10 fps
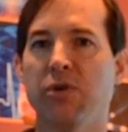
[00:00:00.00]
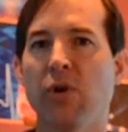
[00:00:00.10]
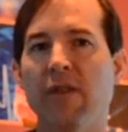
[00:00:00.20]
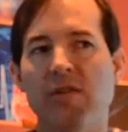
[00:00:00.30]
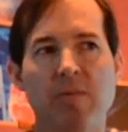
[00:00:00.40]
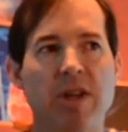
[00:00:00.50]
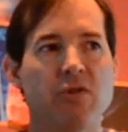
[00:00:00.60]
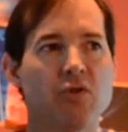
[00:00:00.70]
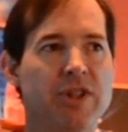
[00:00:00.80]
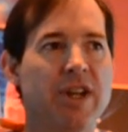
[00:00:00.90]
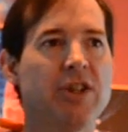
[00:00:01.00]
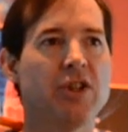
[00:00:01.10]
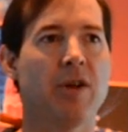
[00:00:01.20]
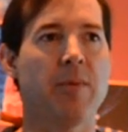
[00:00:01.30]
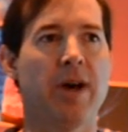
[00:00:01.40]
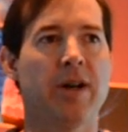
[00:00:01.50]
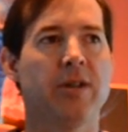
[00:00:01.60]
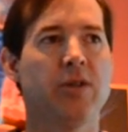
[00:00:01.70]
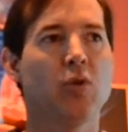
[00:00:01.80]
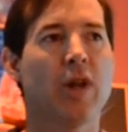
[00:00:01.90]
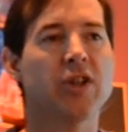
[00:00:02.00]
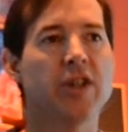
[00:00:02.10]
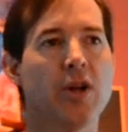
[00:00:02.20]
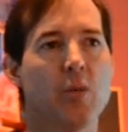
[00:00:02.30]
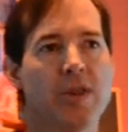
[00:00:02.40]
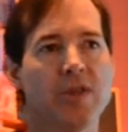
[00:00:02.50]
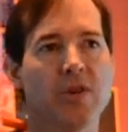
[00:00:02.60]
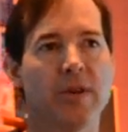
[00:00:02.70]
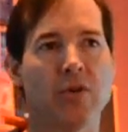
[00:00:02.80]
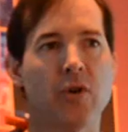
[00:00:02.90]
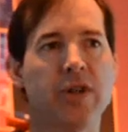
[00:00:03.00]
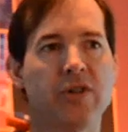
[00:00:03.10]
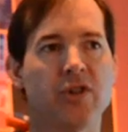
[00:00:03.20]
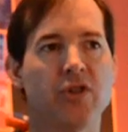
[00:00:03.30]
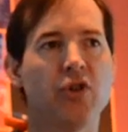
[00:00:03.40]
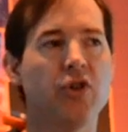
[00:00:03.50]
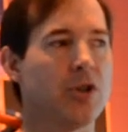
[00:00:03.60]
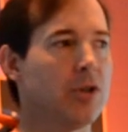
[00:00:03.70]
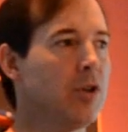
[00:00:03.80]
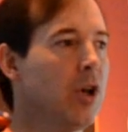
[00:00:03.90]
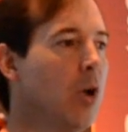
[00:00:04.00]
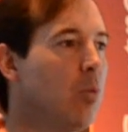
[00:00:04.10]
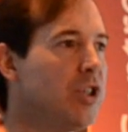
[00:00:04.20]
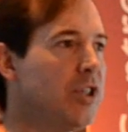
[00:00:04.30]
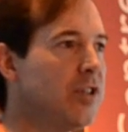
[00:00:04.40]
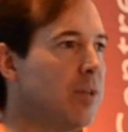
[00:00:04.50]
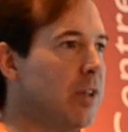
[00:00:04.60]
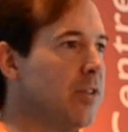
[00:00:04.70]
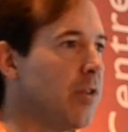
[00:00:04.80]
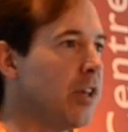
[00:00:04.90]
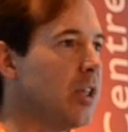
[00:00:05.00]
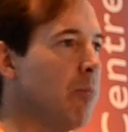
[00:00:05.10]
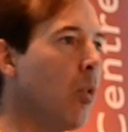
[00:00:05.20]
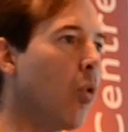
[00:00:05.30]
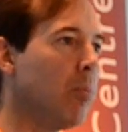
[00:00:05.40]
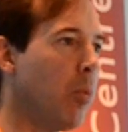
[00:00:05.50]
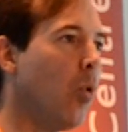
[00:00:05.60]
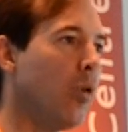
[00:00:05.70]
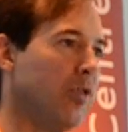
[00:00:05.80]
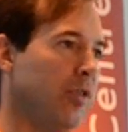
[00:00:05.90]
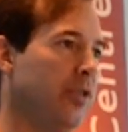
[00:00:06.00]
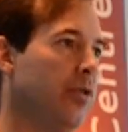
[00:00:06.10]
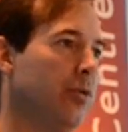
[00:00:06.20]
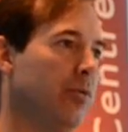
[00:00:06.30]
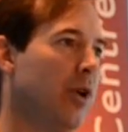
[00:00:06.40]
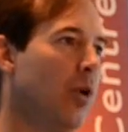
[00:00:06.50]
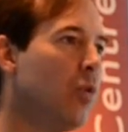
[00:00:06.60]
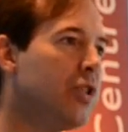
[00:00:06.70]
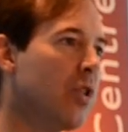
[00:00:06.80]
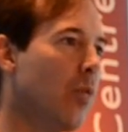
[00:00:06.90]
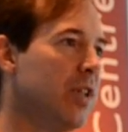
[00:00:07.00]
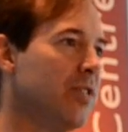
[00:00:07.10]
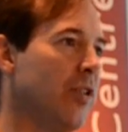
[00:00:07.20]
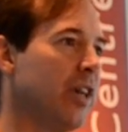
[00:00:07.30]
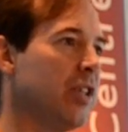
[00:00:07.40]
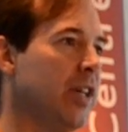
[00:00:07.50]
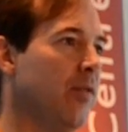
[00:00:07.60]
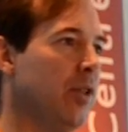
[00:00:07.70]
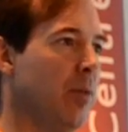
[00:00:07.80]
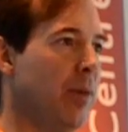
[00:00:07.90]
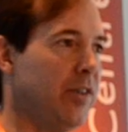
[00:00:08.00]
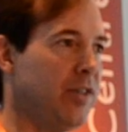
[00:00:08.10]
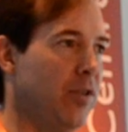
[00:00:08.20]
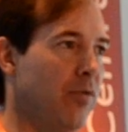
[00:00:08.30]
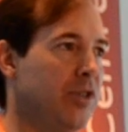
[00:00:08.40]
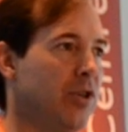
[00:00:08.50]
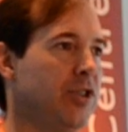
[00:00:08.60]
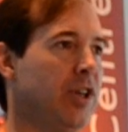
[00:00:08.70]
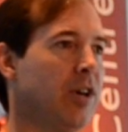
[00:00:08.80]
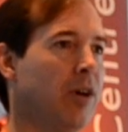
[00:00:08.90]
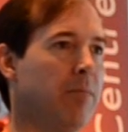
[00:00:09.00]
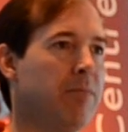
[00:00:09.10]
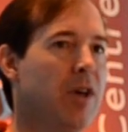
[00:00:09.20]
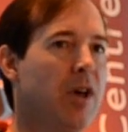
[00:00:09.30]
You have to be strategic about it. You'll actually know inside of your own institution which disciplines are actually more important to you, which are the ones that are actually giving you the best research income,